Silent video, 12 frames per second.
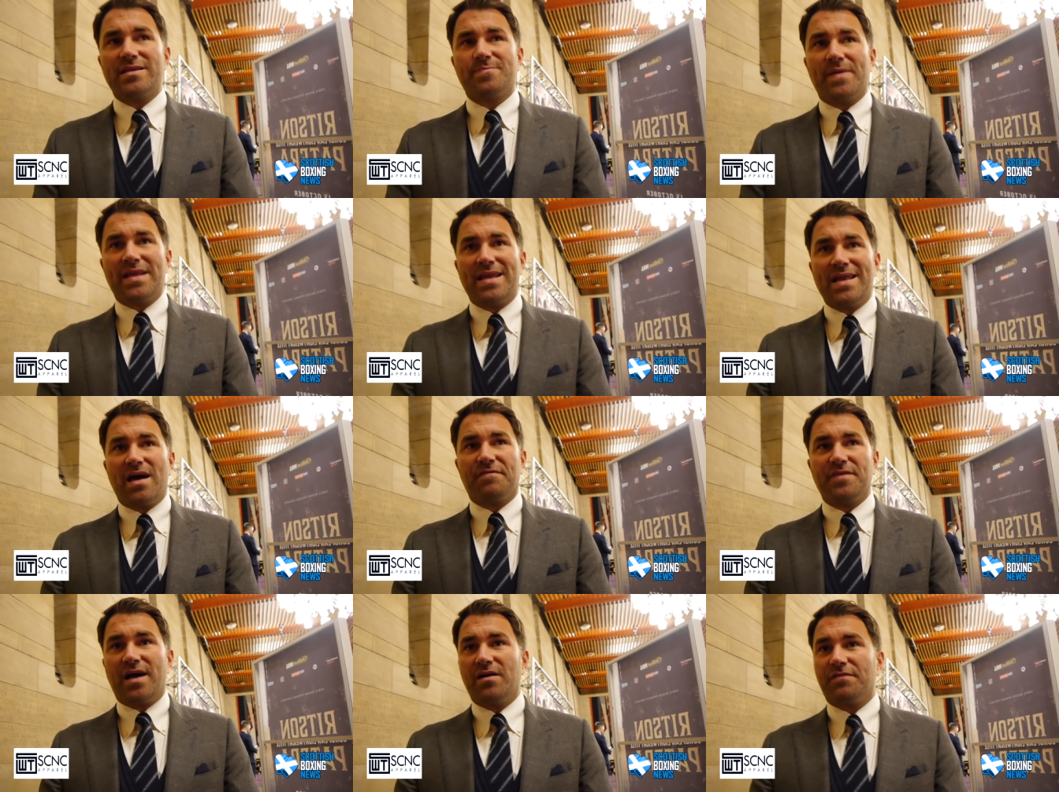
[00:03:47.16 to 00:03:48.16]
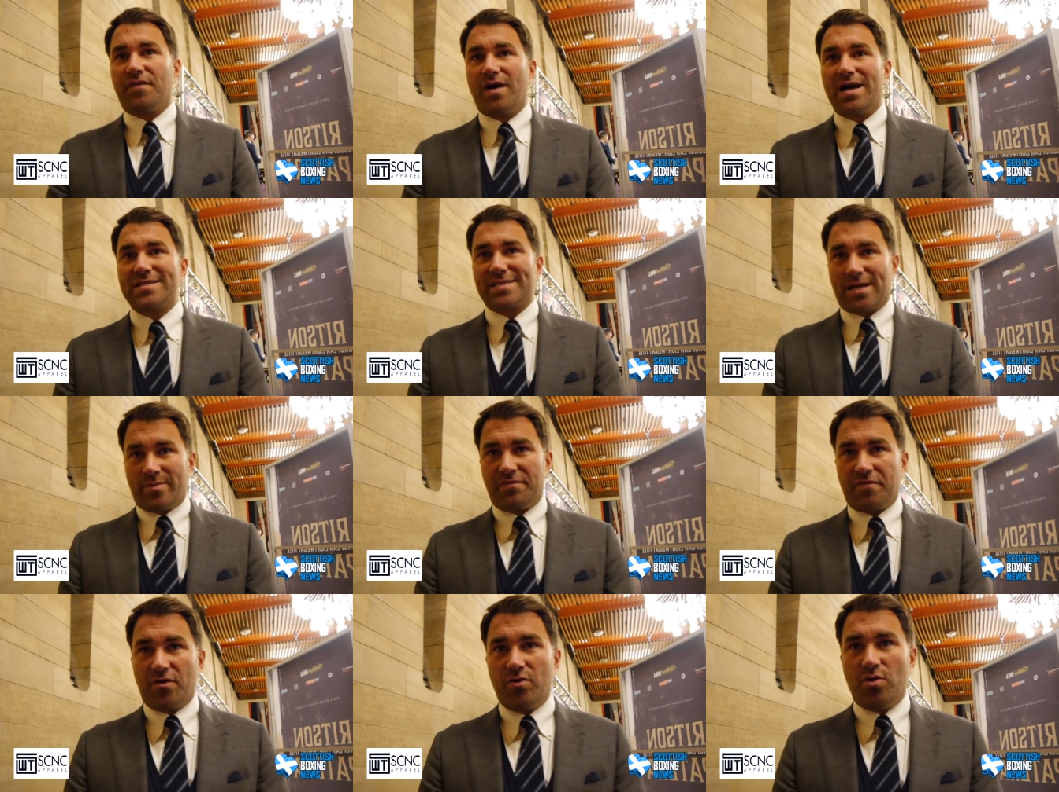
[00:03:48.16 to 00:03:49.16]
there's been enough young fighters coming
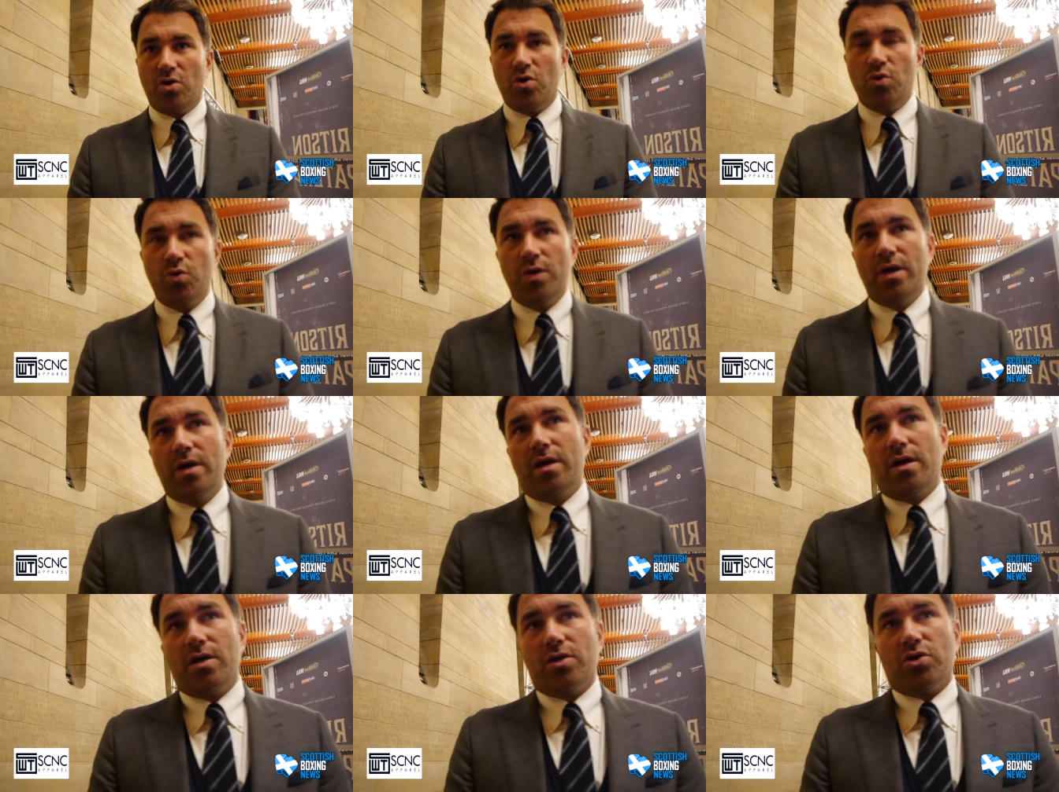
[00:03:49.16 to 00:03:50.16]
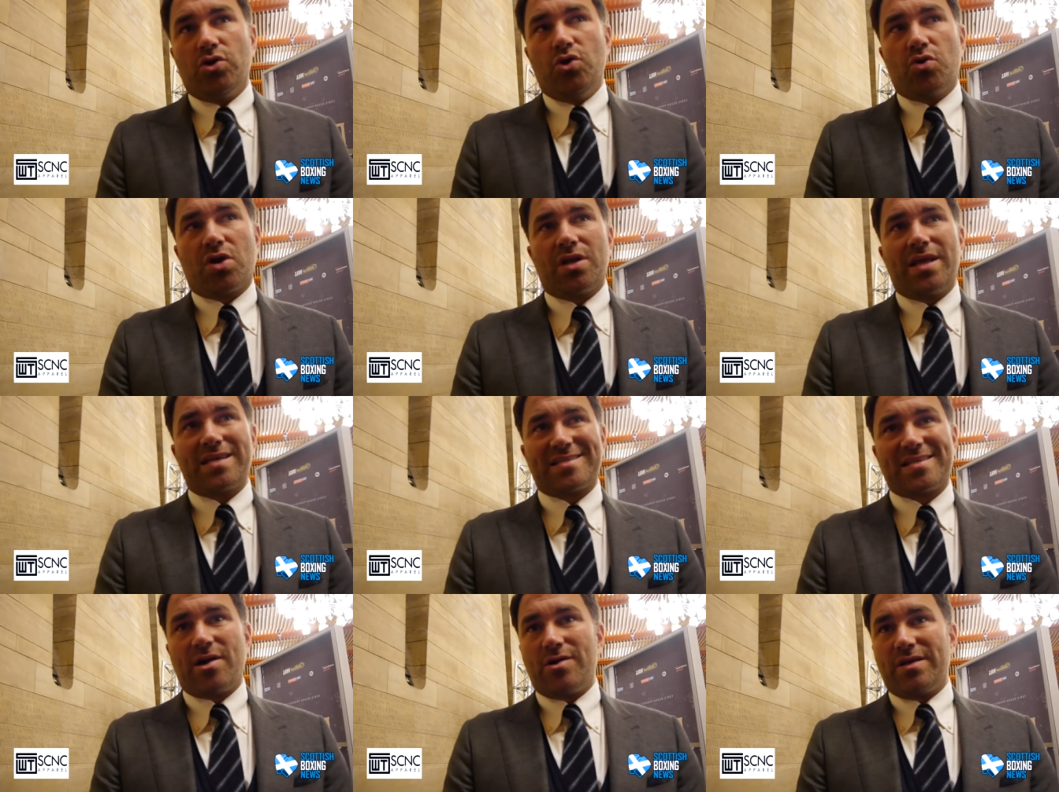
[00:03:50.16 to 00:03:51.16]
through who you can
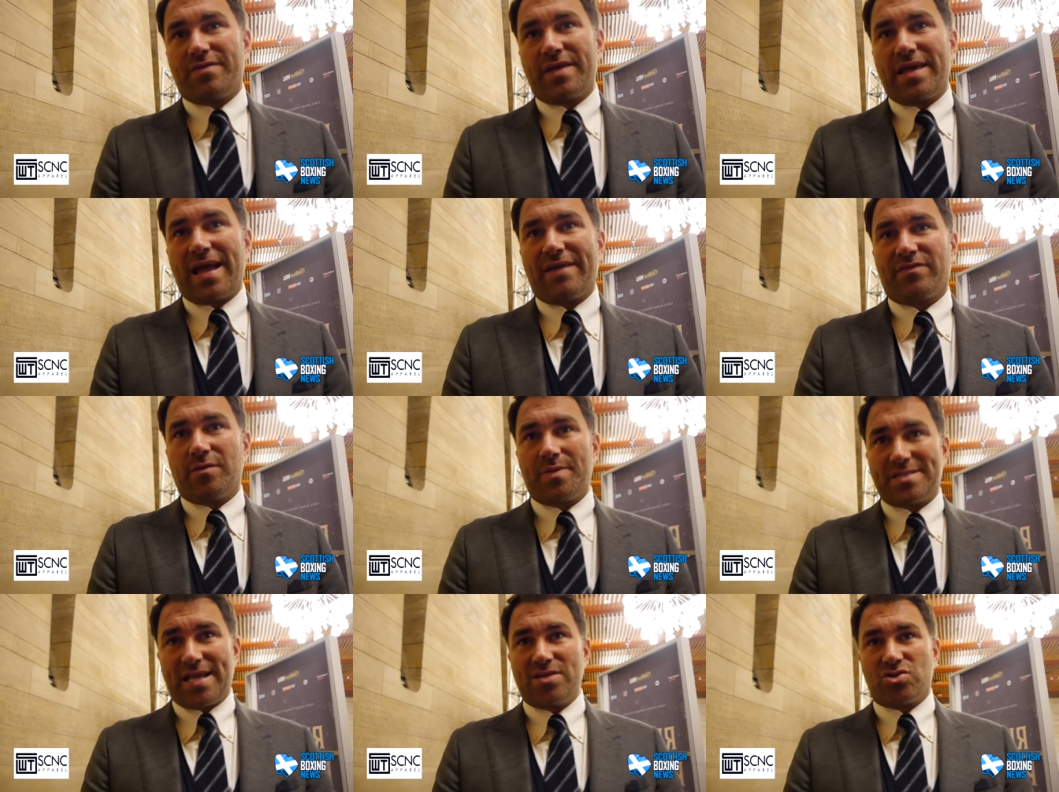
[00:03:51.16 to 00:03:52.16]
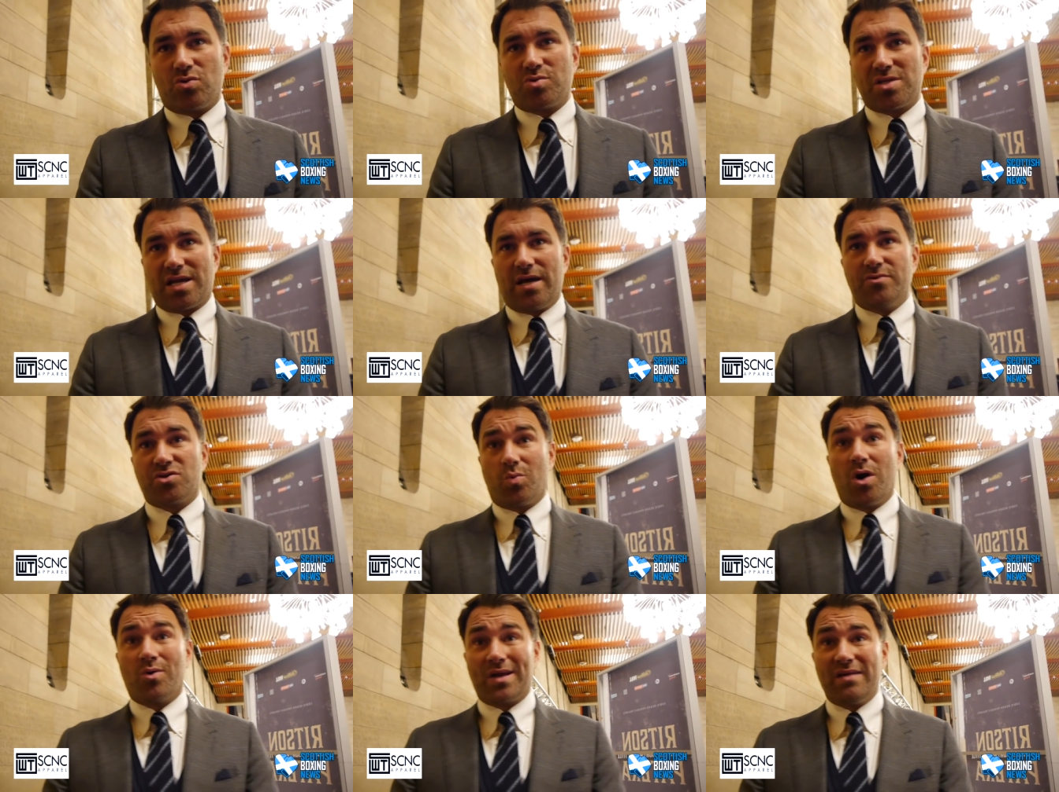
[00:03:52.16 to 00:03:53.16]
necessarily think have the potential to go to
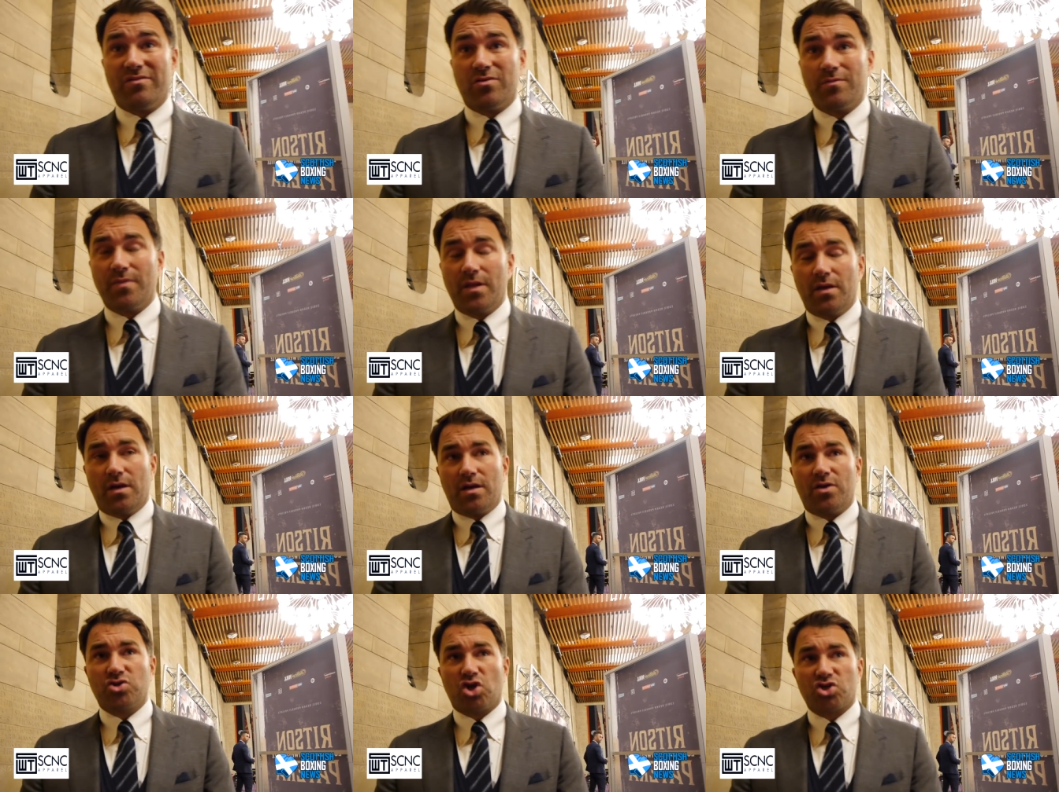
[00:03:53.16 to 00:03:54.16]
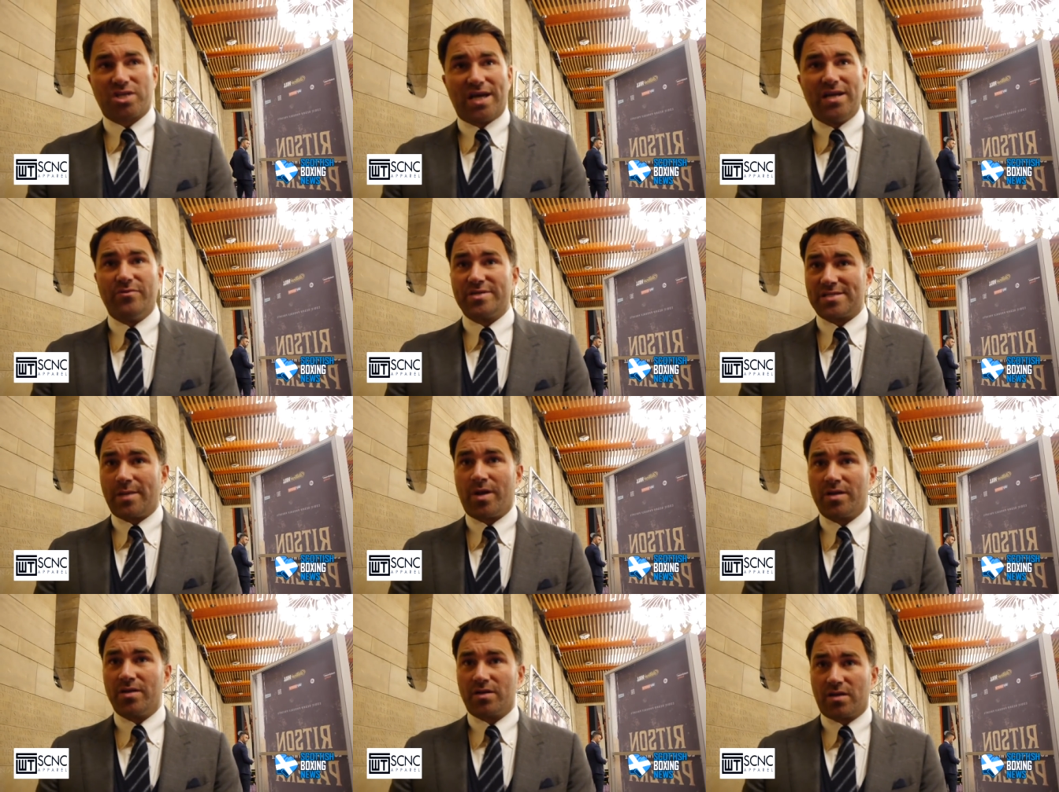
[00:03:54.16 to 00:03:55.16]
world level. Now, Josh Taylor is
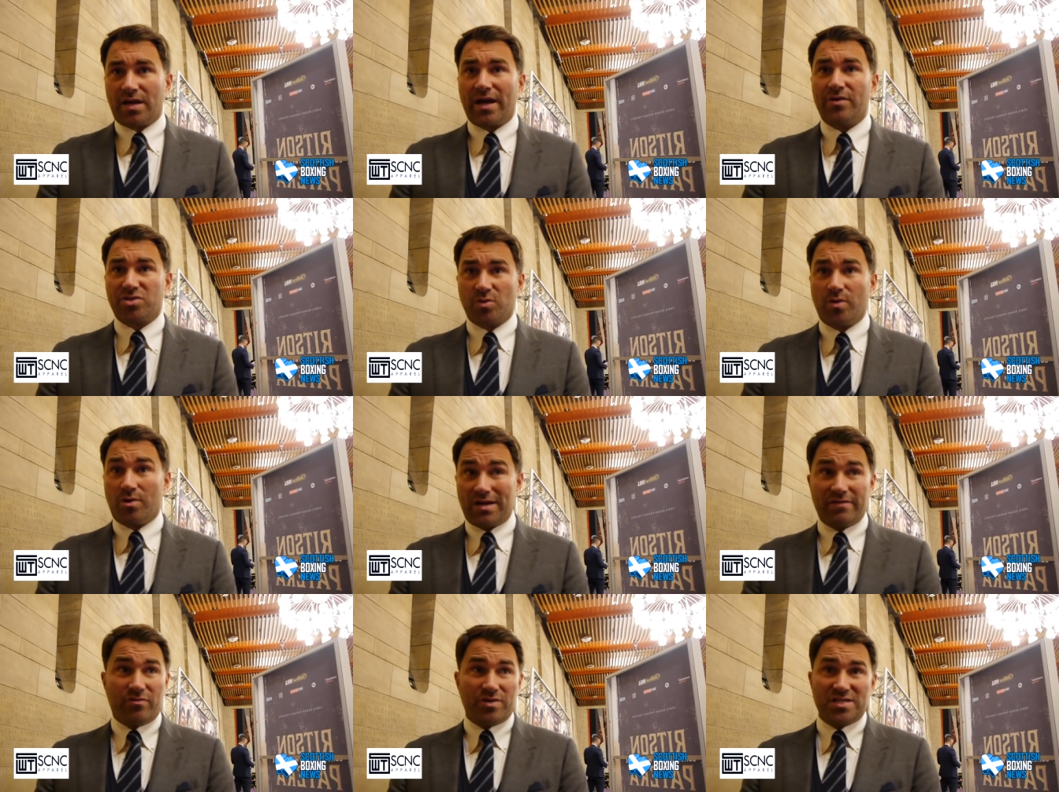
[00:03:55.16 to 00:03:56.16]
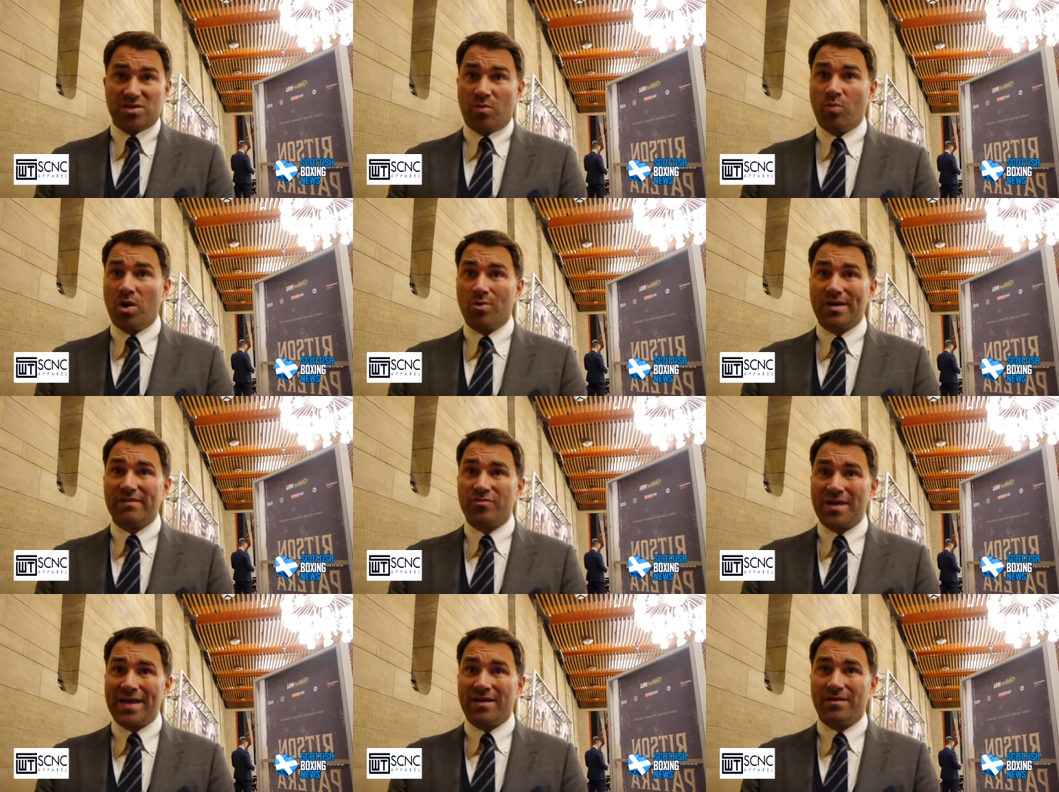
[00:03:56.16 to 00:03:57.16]
someone that can go to world level, and he's on world level
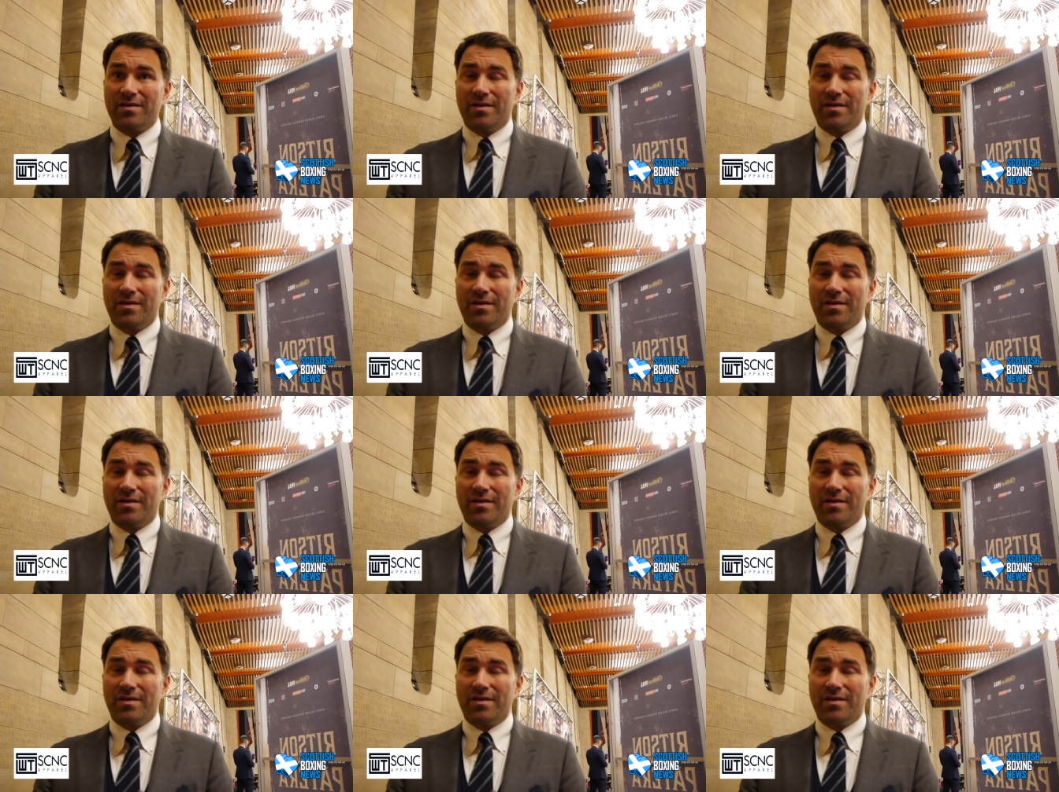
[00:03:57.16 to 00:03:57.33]
now.